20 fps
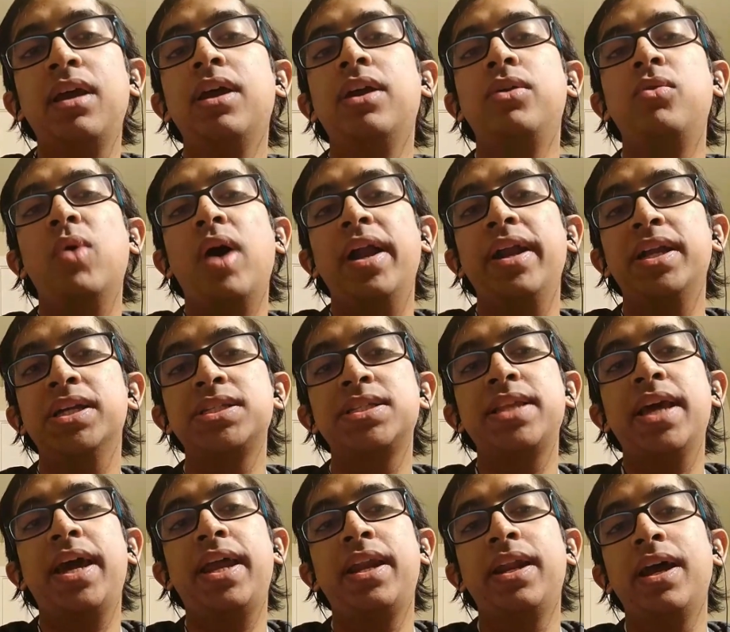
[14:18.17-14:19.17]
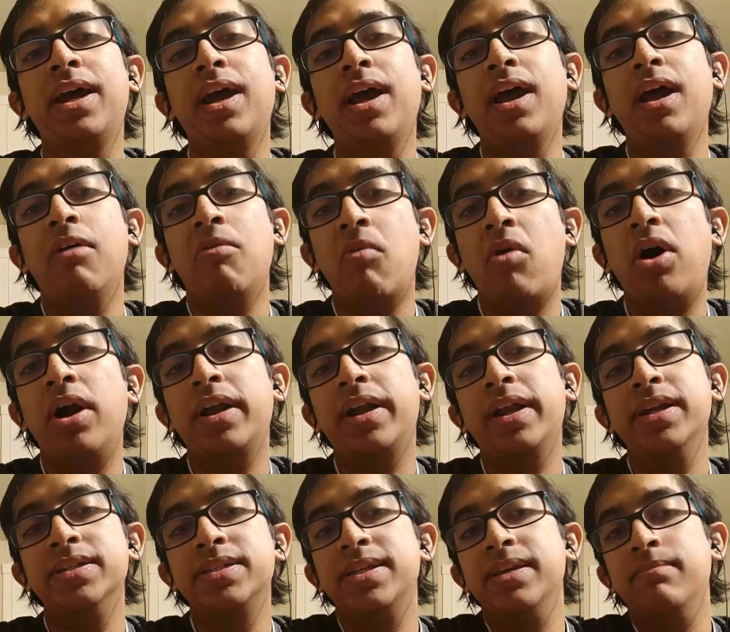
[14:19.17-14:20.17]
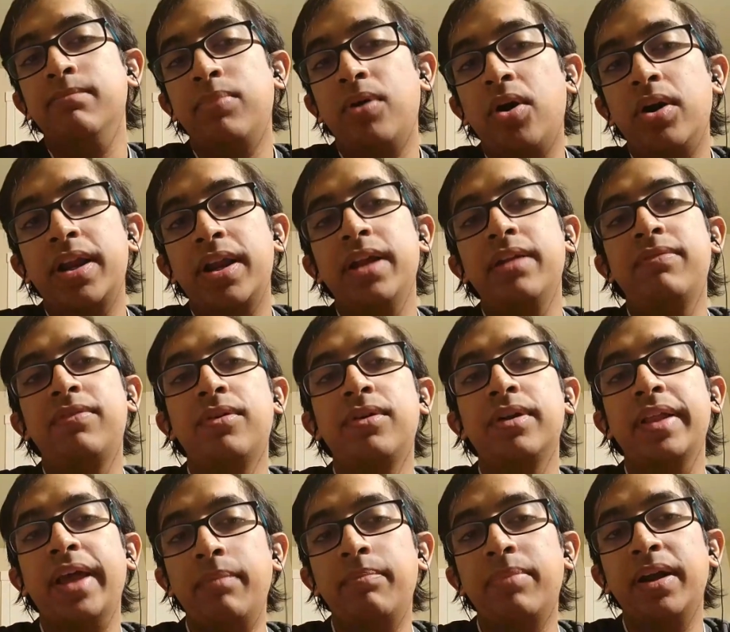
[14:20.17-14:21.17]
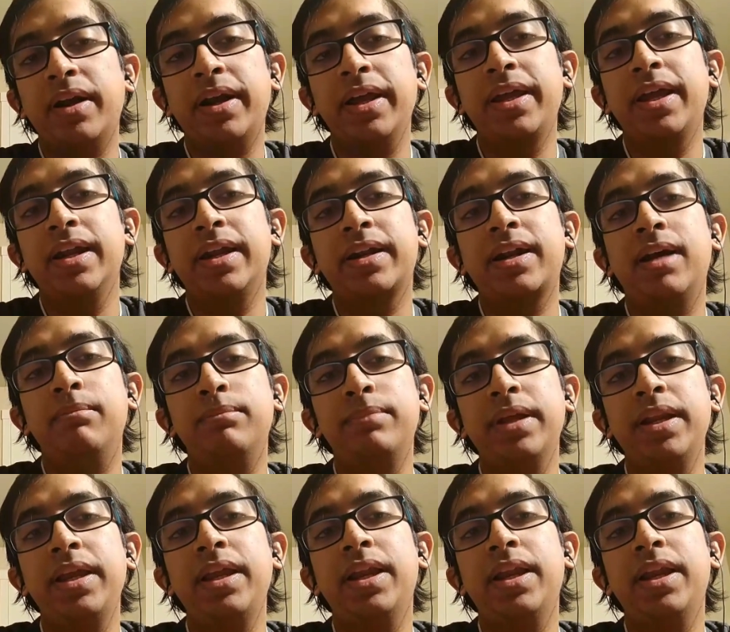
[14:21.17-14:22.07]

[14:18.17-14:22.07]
to understand what is important for that particular company,